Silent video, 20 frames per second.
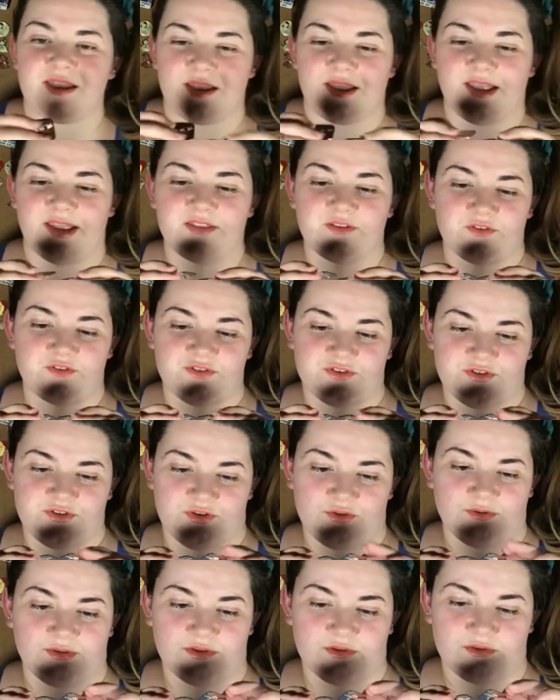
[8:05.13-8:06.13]
And they're just
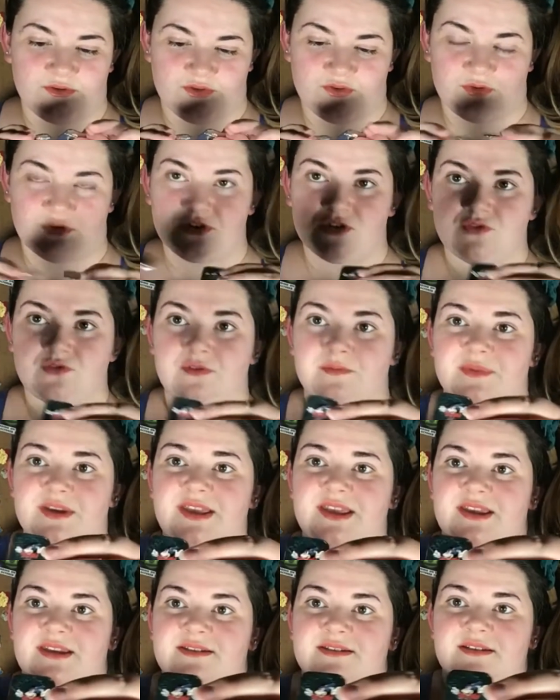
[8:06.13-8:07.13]
two little Sorcerer
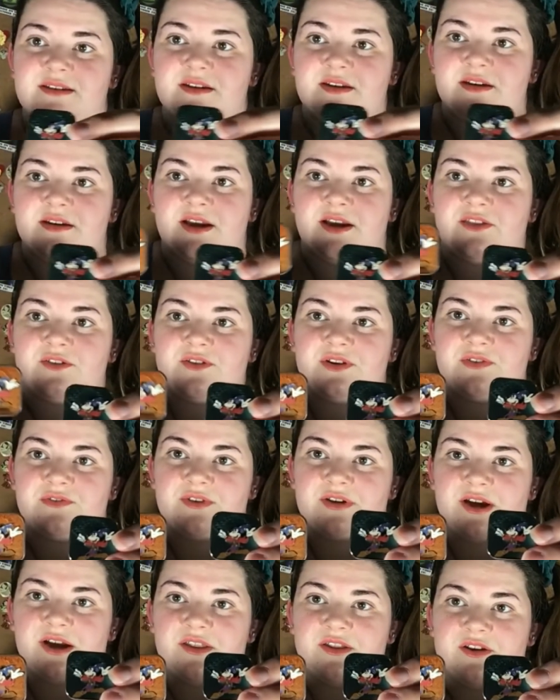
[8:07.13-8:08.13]
Mickeys, and they're
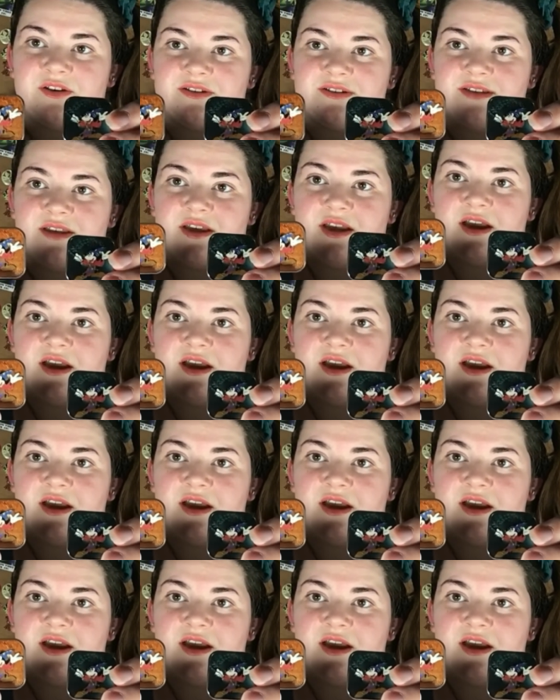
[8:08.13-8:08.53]
different colors.